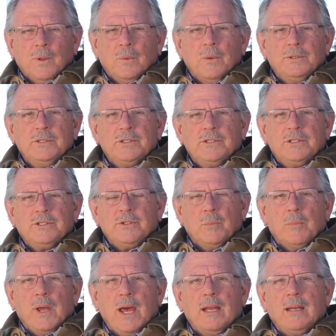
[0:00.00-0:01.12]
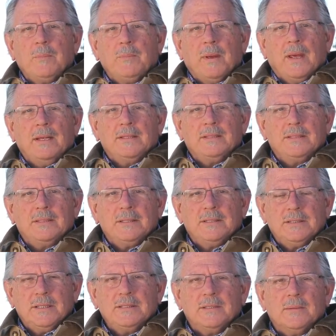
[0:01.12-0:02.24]
which is a somatic-based
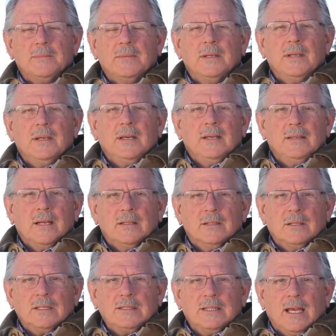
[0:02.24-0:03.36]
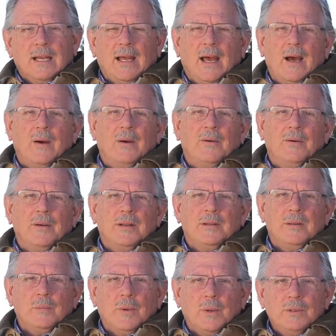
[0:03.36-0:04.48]
system that looks at how the
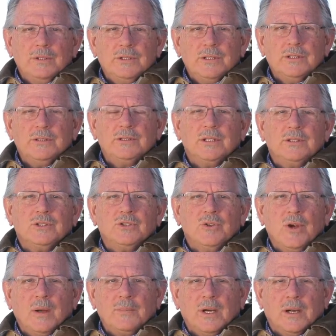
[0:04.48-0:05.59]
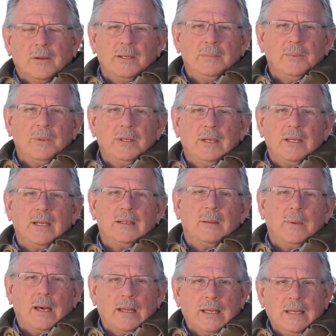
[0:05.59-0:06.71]
emotions and trauma are imprinted in the
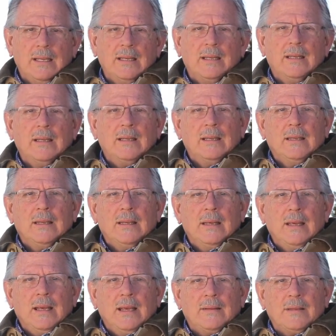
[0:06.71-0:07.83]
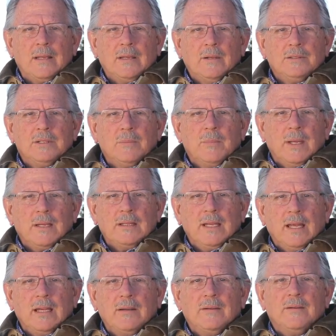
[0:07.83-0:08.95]
body, and then using
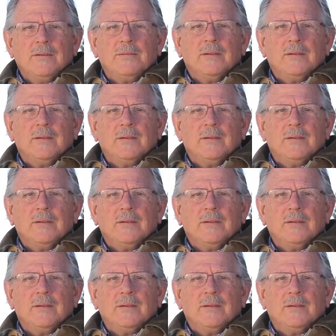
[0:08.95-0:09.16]
meditative